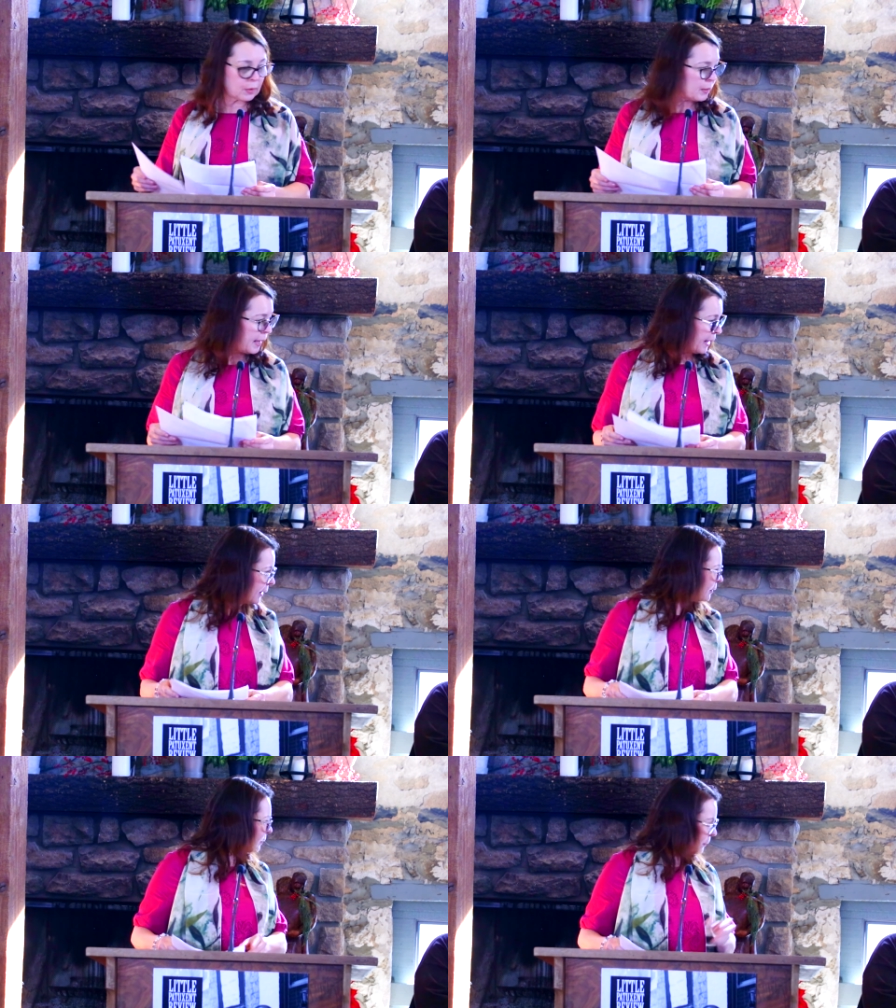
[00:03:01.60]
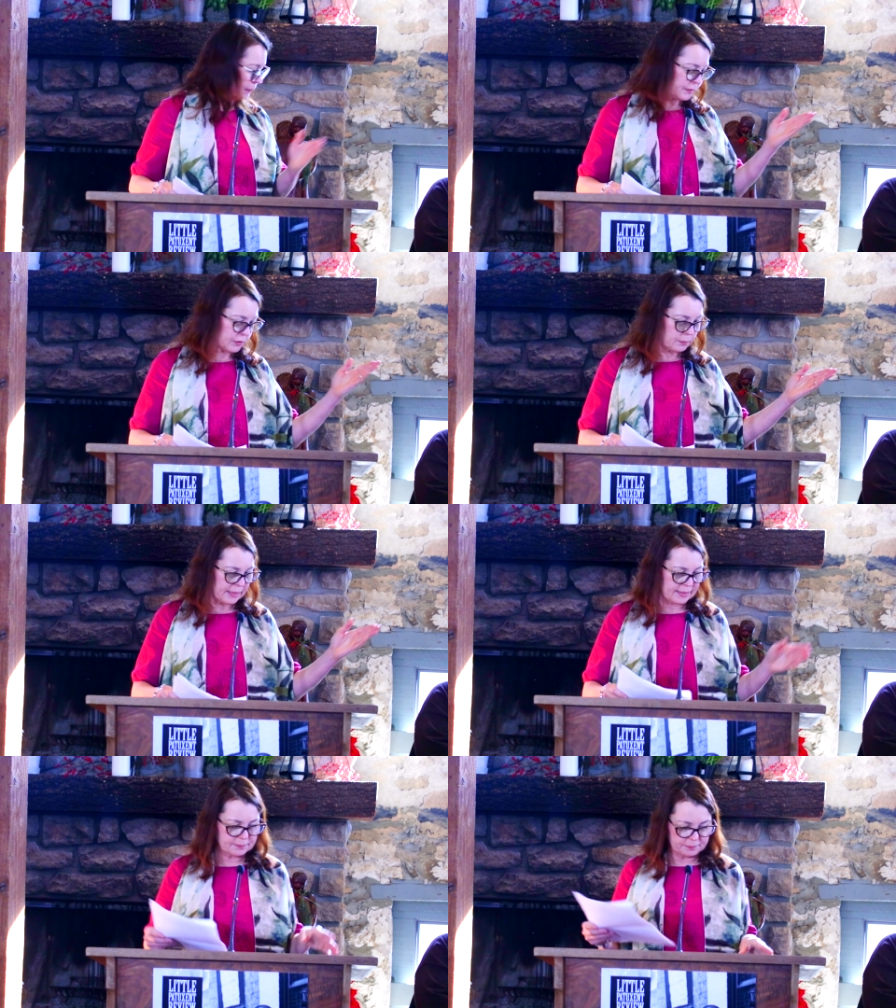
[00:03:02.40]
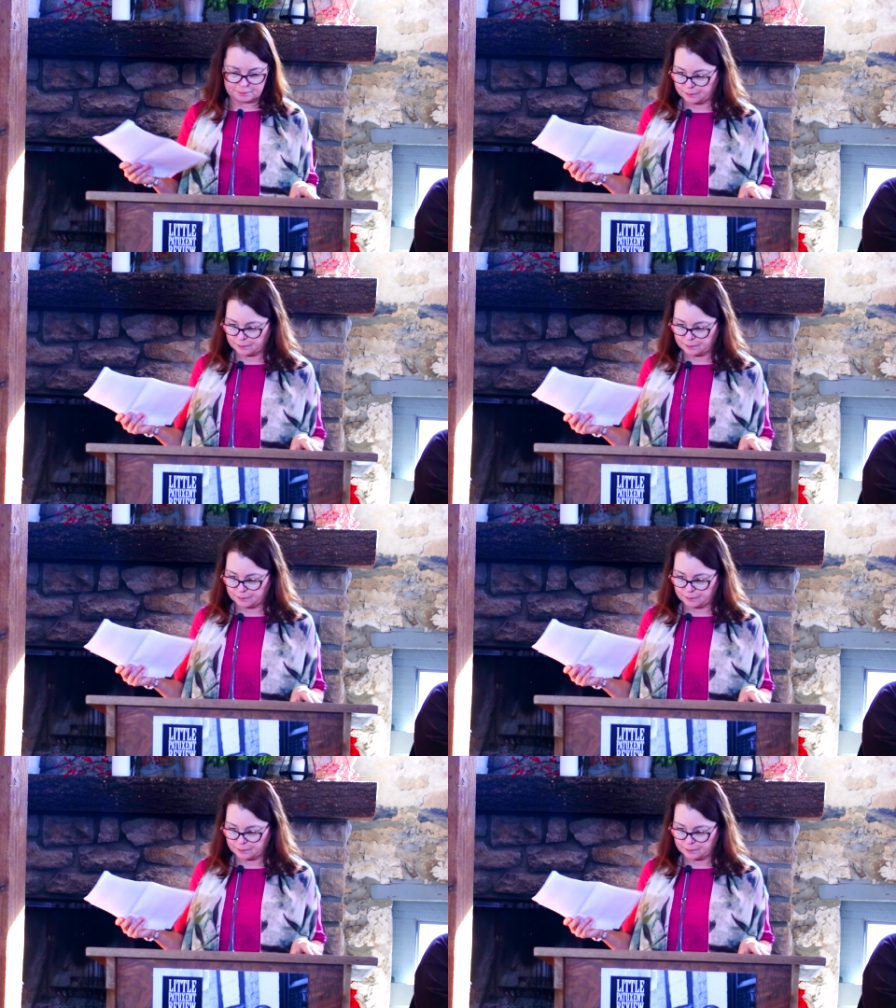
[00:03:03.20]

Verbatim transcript: Okay, so Ben?